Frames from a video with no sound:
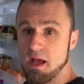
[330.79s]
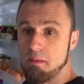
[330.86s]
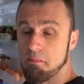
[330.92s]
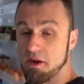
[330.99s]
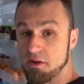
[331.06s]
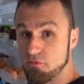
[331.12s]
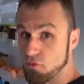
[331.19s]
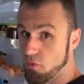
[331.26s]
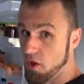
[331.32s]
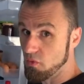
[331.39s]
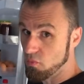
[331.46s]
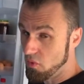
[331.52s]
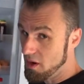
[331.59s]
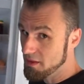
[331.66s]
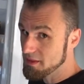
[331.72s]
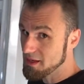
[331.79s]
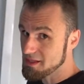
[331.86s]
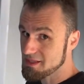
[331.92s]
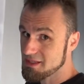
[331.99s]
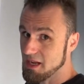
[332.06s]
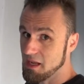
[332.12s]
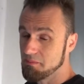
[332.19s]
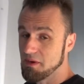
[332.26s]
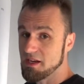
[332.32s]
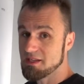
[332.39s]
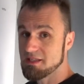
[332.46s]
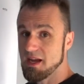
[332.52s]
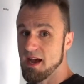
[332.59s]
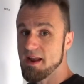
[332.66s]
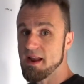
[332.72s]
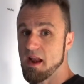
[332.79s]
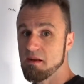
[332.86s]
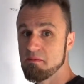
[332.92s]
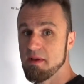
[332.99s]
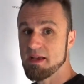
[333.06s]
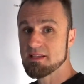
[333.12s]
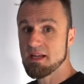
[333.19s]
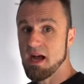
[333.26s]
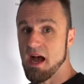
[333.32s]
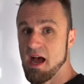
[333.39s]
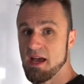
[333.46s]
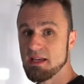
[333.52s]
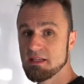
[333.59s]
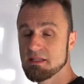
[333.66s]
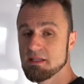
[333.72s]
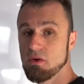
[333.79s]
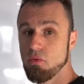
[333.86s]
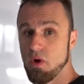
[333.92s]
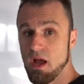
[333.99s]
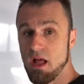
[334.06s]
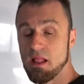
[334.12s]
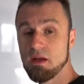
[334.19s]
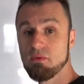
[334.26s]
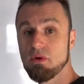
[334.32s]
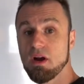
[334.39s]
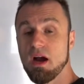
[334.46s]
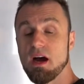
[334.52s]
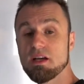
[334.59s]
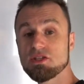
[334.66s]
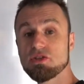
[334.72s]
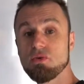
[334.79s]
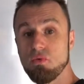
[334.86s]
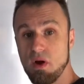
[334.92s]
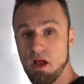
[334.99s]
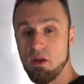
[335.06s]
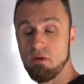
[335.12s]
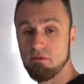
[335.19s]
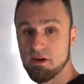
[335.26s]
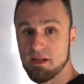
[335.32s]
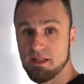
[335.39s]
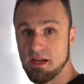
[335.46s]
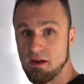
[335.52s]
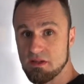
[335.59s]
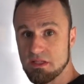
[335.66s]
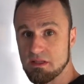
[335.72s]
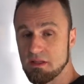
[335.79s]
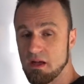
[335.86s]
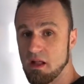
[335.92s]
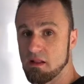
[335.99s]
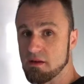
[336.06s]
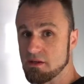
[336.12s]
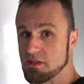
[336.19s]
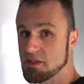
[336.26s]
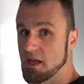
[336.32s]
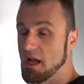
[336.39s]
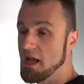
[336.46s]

But if you want one that is side by side and it makes ice, well, it will cost you well over $1,000.